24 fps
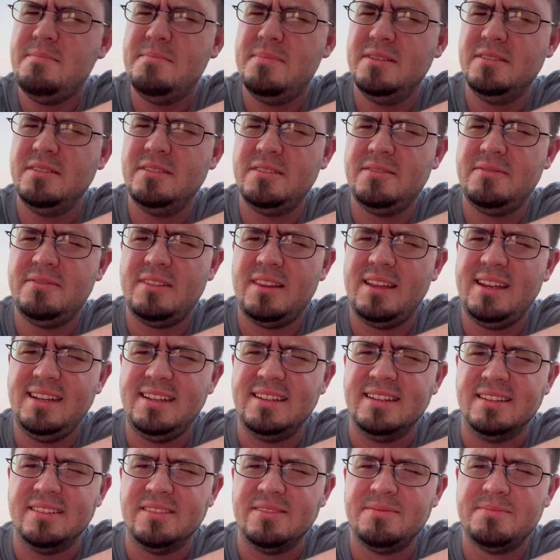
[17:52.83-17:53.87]
bills of
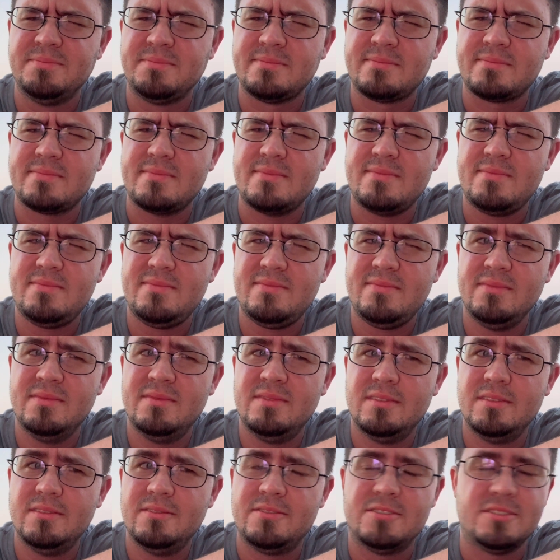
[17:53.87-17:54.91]
lading
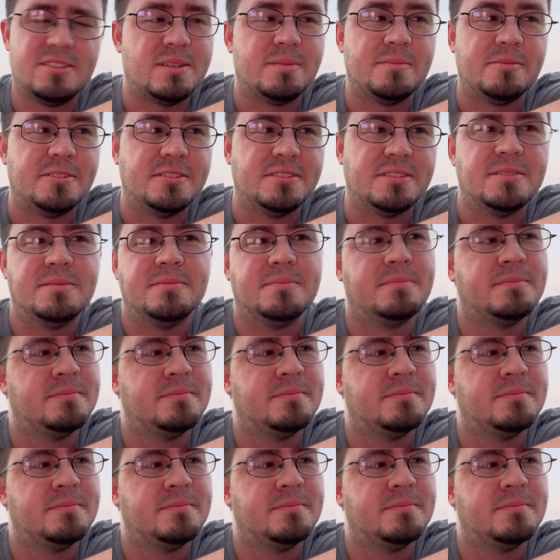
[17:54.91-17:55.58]
for some reason.